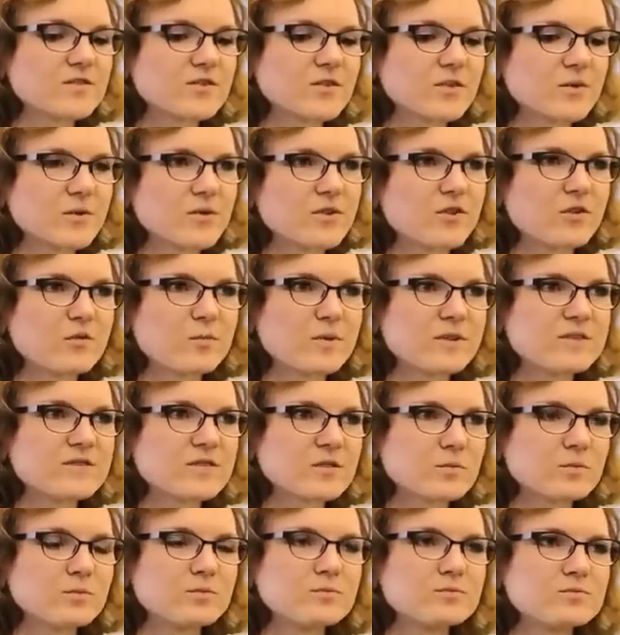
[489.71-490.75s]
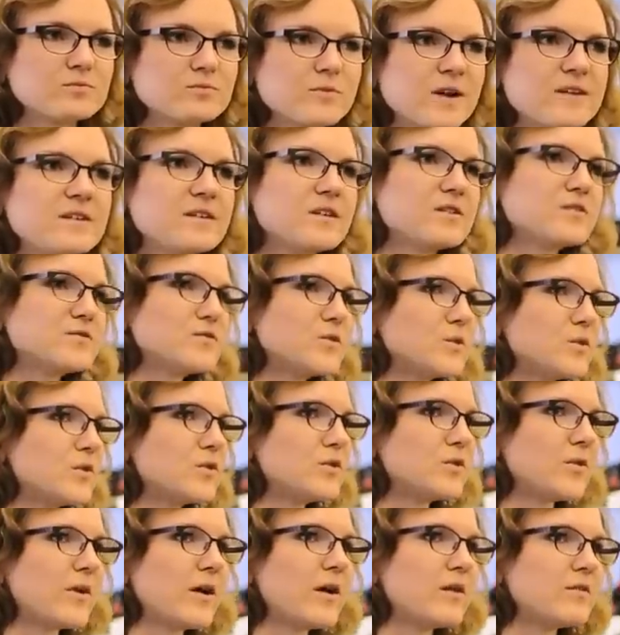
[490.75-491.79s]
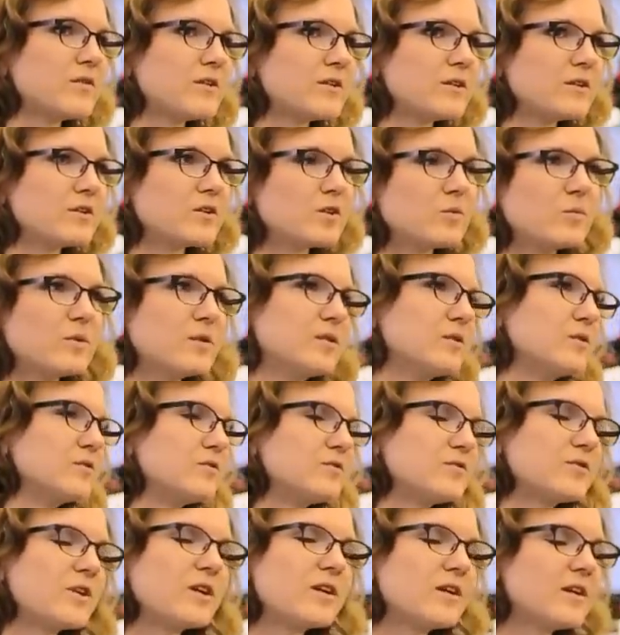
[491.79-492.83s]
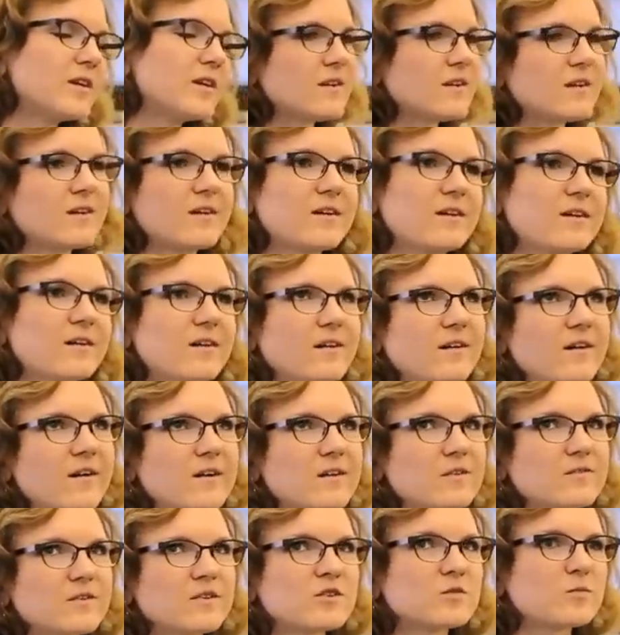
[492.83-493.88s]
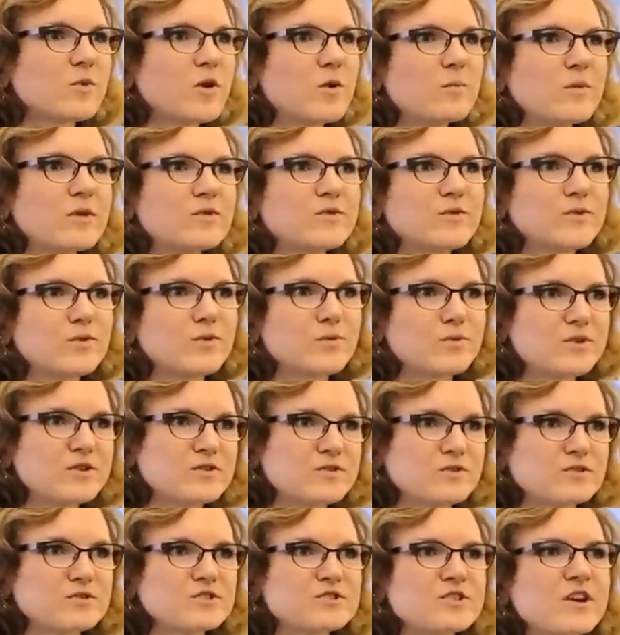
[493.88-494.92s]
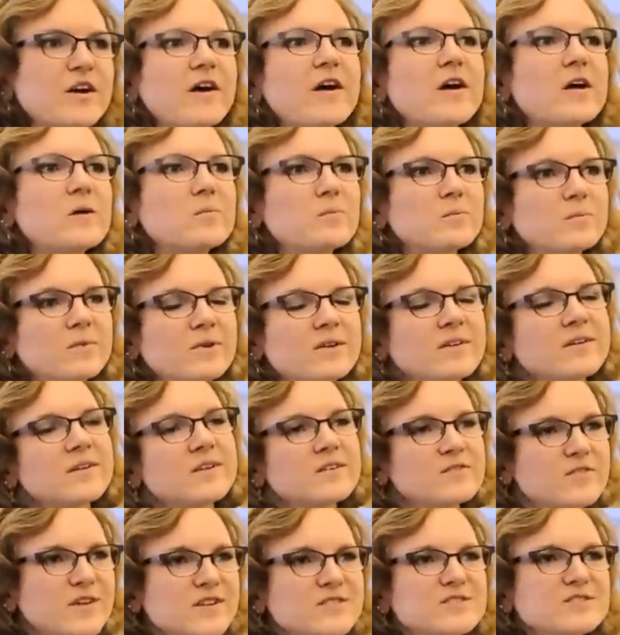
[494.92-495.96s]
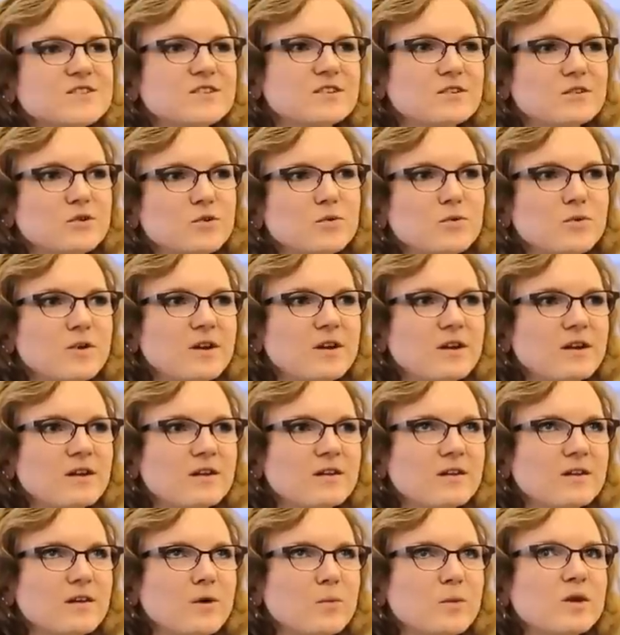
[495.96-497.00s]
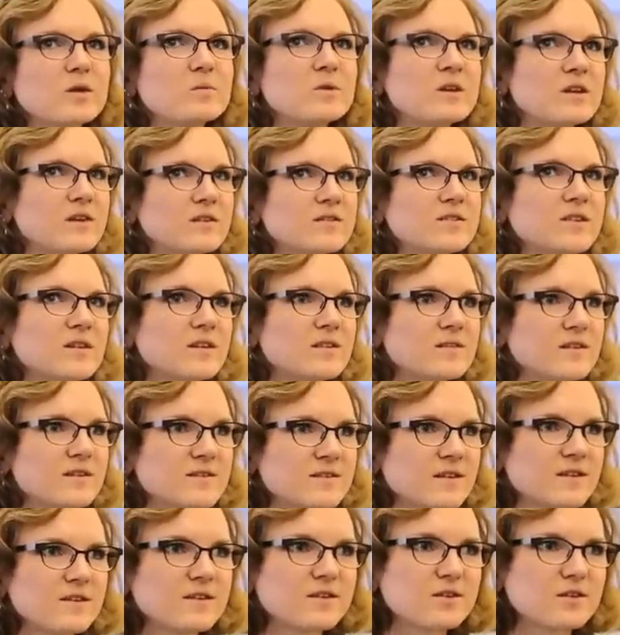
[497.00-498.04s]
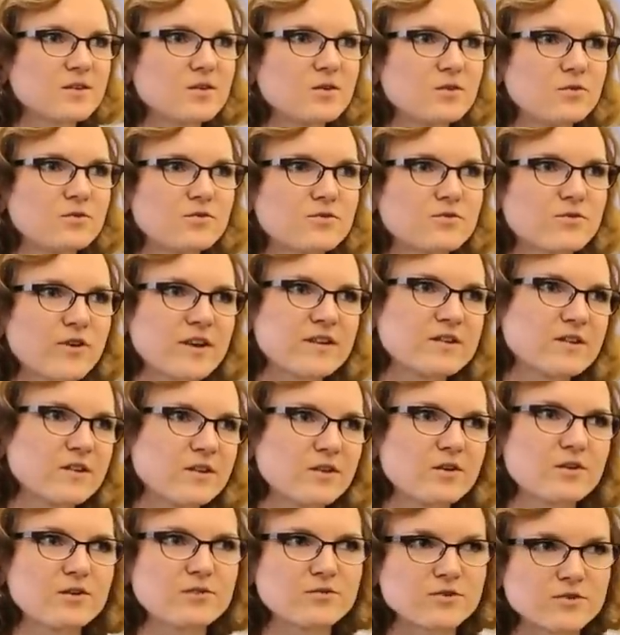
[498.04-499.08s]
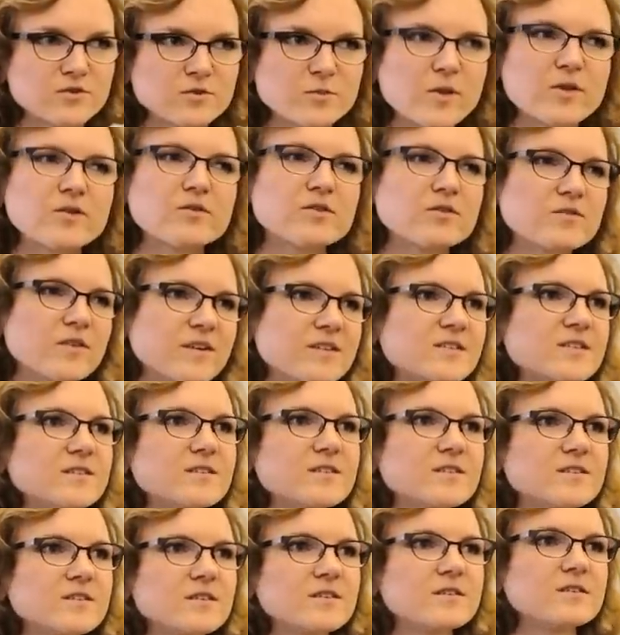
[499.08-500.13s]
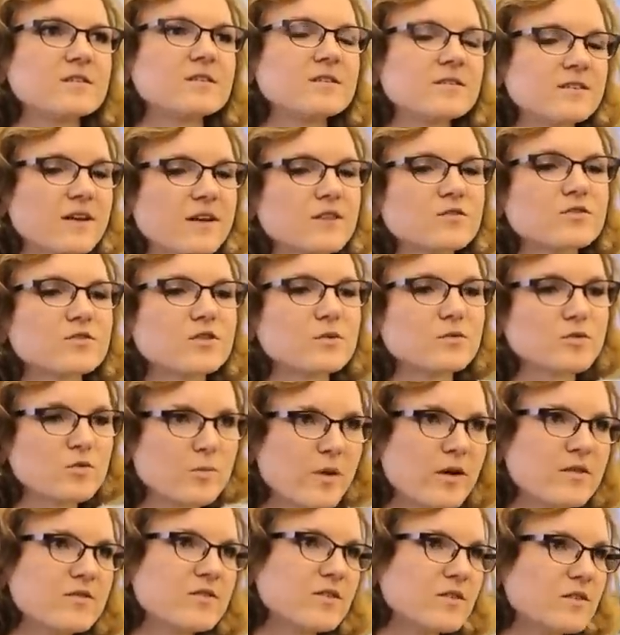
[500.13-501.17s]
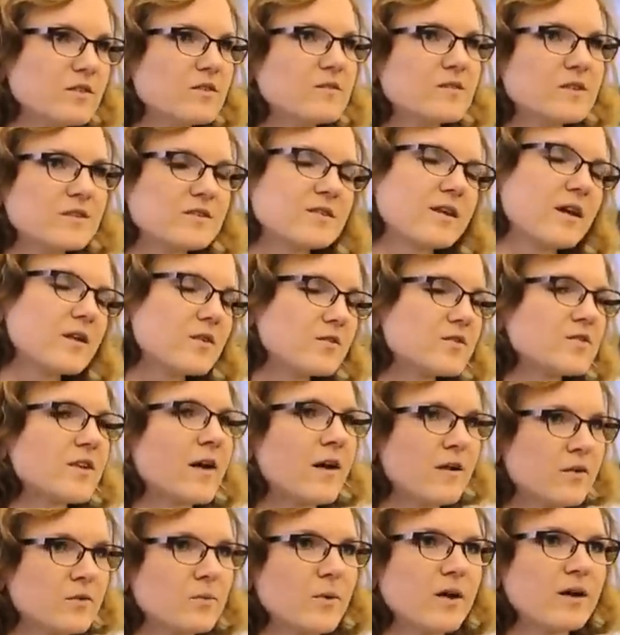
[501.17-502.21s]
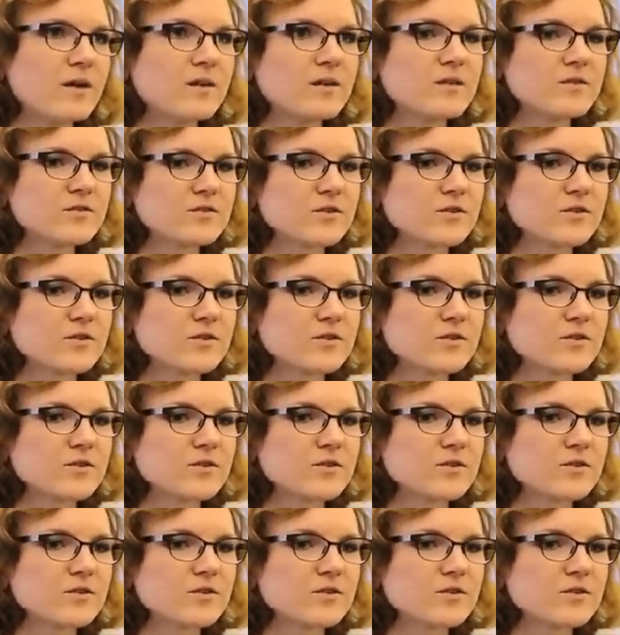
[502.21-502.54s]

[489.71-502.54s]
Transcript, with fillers: So there have been some ideas floated around and a little bit of uh, kind of experimental research time uh, invested in creating a Wikipedia skin that's a little friendlier for smaller devices and is actually responsive and scales down well.